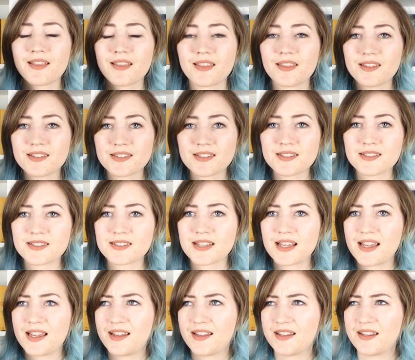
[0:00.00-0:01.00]
This is
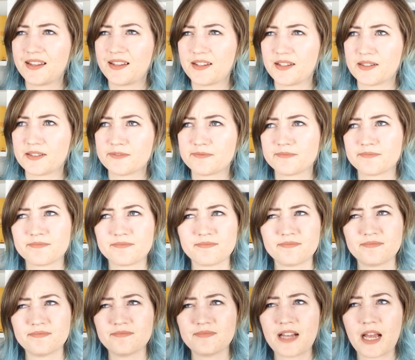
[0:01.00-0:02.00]
a...
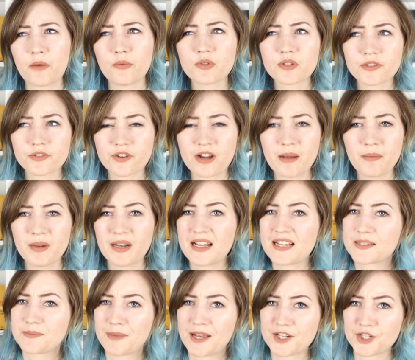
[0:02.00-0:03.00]
I would describe it
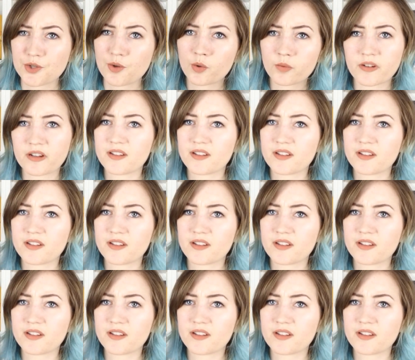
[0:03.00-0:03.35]
as magical